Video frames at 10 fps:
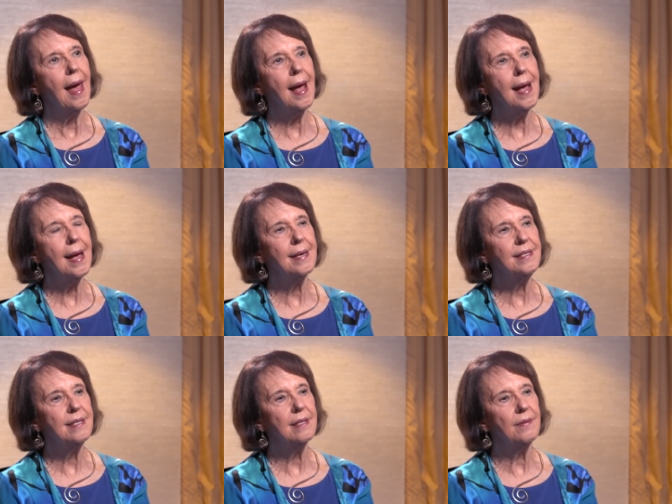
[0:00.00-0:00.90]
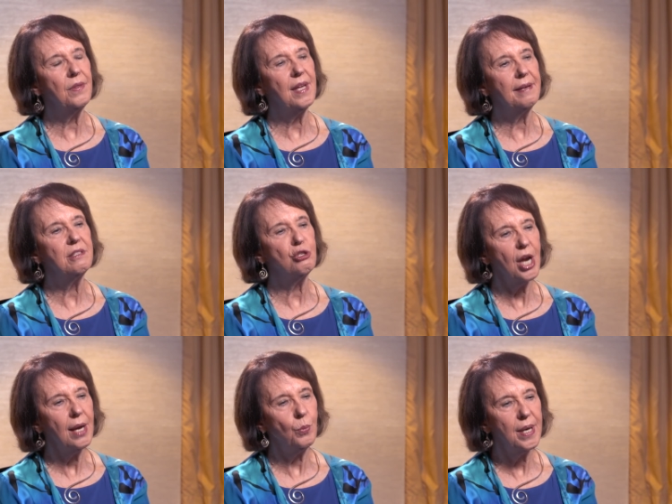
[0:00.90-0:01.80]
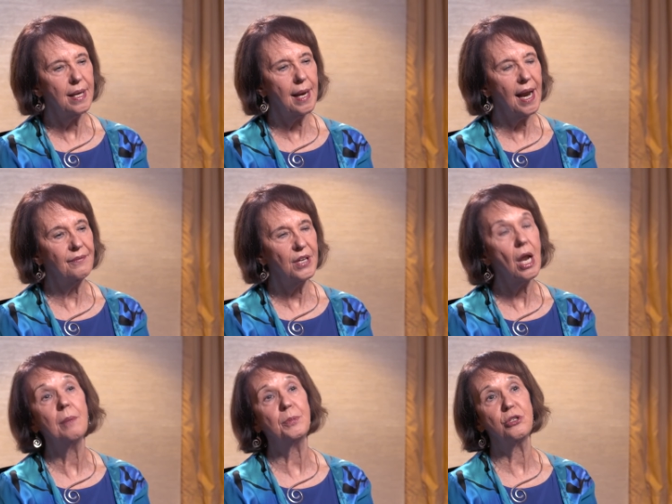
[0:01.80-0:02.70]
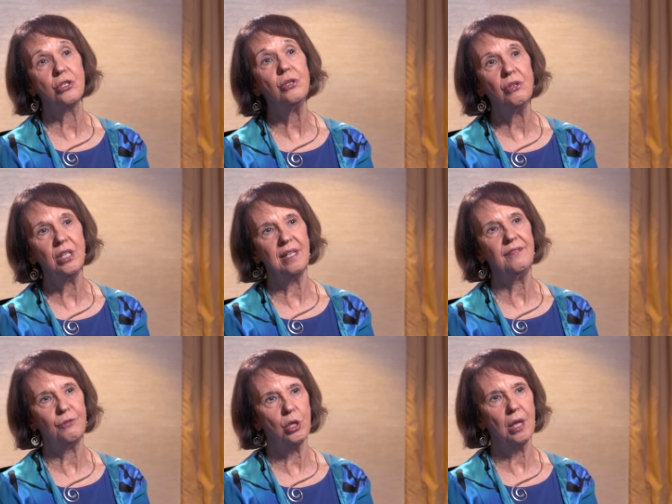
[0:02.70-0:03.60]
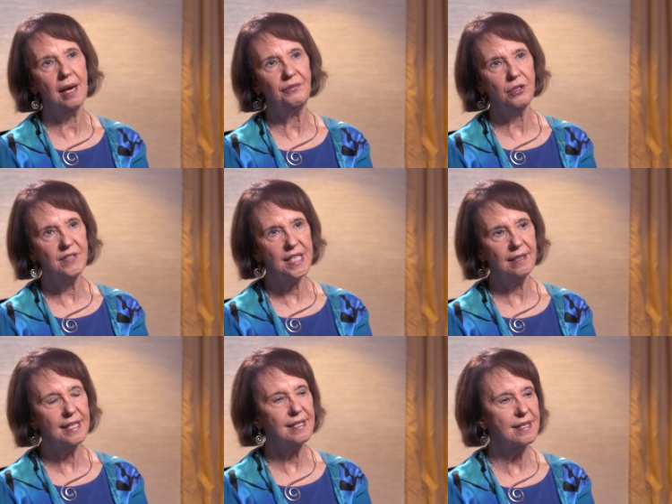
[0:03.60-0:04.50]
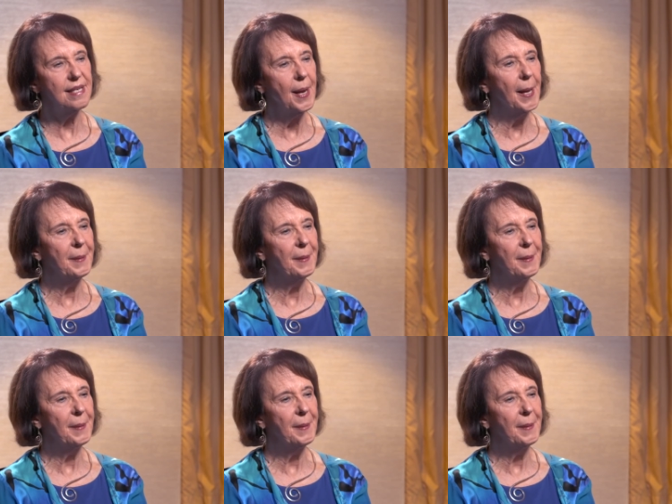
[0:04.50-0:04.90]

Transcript: and that Jay would have an opportunity for a life of dignity.